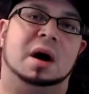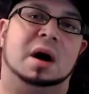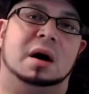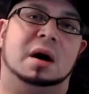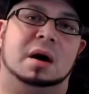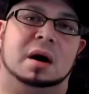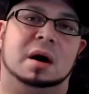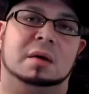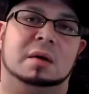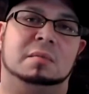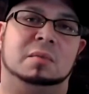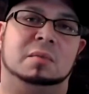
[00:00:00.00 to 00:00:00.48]

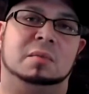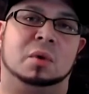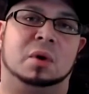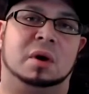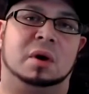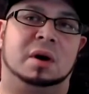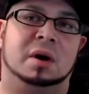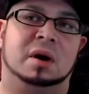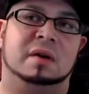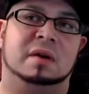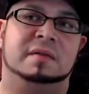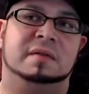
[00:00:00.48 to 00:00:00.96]
uh,
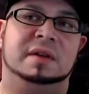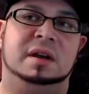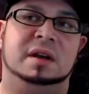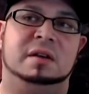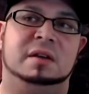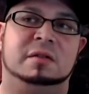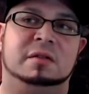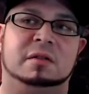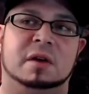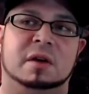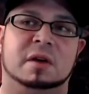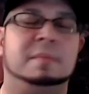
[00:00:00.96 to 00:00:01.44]
more of
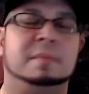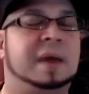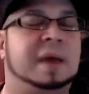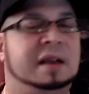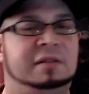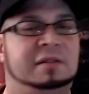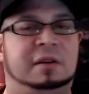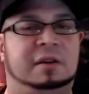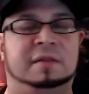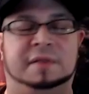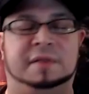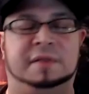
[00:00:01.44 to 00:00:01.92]
these
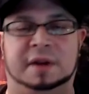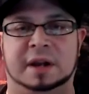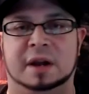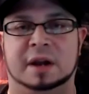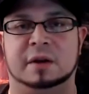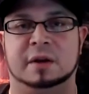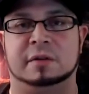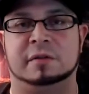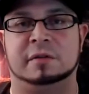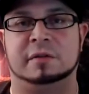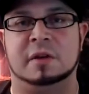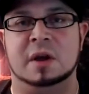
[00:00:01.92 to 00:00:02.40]
amazing
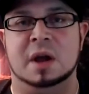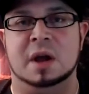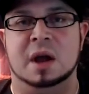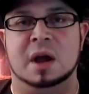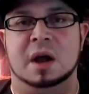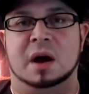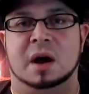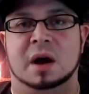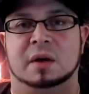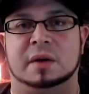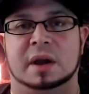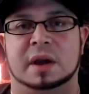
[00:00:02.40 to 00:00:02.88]
videos.
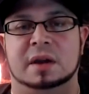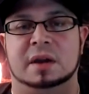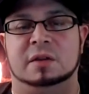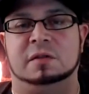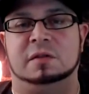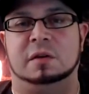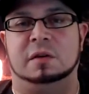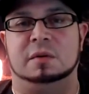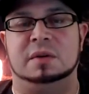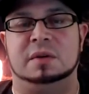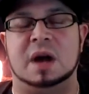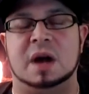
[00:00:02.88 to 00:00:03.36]
Okay,
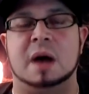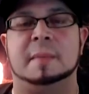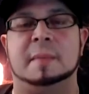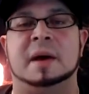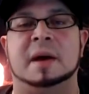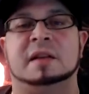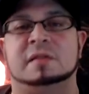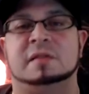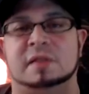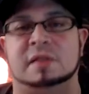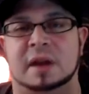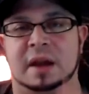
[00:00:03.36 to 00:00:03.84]
so
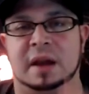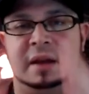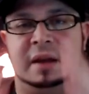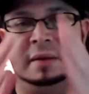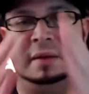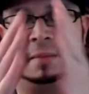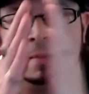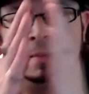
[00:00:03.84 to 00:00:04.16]
namaste